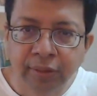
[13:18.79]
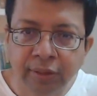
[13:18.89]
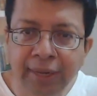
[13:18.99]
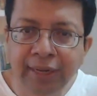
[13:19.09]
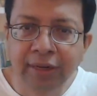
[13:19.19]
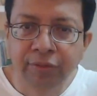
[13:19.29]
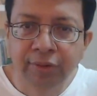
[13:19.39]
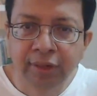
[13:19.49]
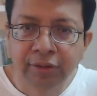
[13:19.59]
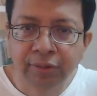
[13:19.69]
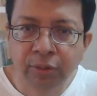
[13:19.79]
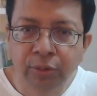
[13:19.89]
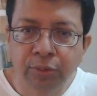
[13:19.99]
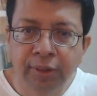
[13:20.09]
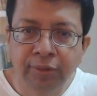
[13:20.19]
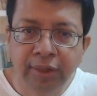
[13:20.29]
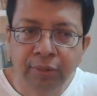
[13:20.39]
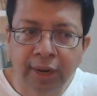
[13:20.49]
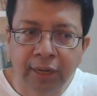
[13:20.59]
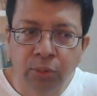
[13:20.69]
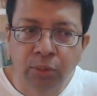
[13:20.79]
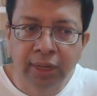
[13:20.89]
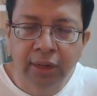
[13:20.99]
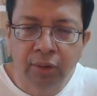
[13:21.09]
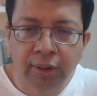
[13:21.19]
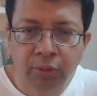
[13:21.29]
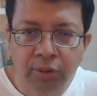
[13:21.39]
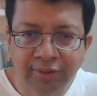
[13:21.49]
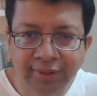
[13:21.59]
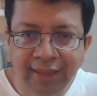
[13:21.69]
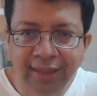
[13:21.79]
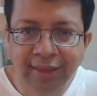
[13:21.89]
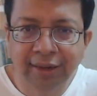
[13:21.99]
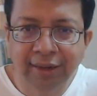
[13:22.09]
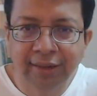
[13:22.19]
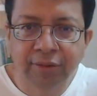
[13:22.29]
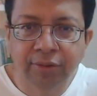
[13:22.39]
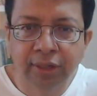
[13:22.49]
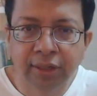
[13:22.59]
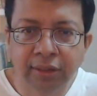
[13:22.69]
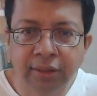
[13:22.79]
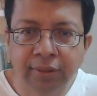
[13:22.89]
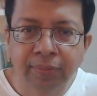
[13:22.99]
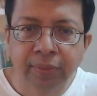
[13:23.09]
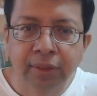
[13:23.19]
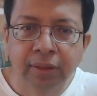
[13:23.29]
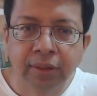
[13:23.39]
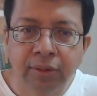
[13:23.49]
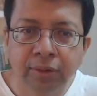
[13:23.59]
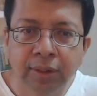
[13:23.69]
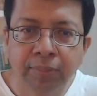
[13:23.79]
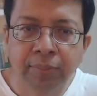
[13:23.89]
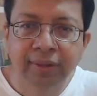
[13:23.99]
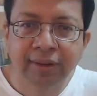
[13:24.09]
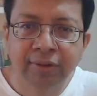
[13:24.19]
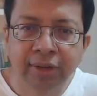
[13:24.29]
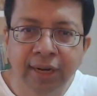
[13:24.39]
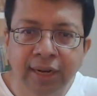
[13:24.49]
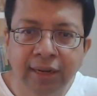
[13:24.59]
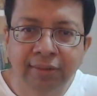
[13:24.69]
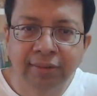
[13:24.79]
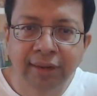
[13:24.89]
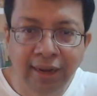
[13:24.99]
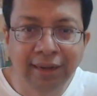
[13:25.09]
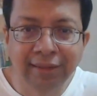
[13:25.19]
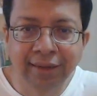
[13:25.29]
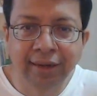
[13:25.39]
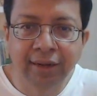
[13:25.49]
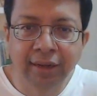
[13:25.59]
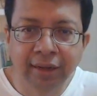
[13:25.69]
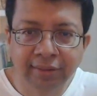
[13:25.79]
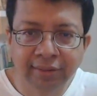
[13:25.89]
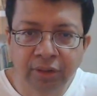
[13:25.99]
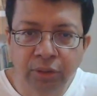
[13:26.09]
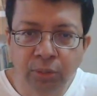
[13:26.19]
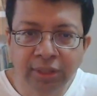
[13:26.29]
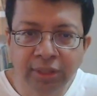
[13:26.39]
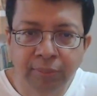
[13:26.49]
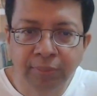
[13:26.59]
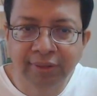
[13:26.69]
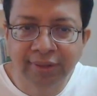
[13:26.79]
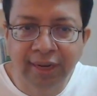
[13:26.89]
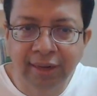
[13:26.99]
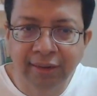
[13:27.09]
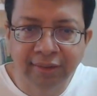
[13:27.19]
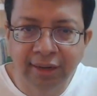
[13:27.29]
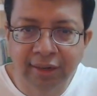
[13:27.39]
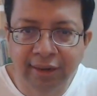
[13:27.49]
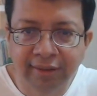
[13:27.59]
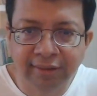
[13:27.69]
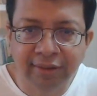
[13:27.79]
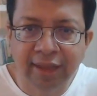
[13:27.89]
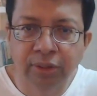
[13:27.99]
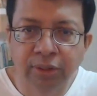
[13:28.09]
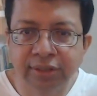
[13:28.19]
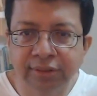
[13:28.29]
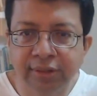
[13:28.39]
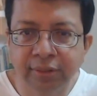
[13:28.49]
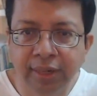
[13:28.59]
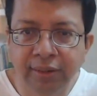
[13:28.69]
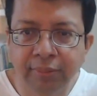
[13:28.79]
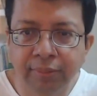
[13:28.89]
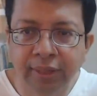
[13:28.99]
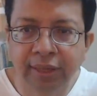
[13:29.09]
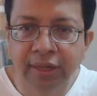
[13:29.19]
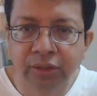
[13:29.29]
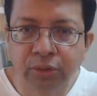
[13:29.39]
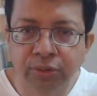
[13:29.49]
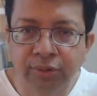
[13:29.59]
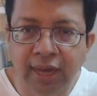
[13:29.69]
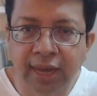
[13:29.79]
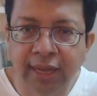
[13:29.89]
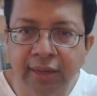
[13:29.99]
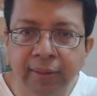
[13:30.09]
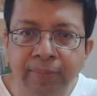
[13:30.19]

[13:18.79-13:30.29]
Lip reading: The big difference though between Y2K and now, I'm not saying that there weren't, you know, companies that were getting listed. At least in India, yes, there were new age companies getting listed at crazy valuations, and many P ratios were high.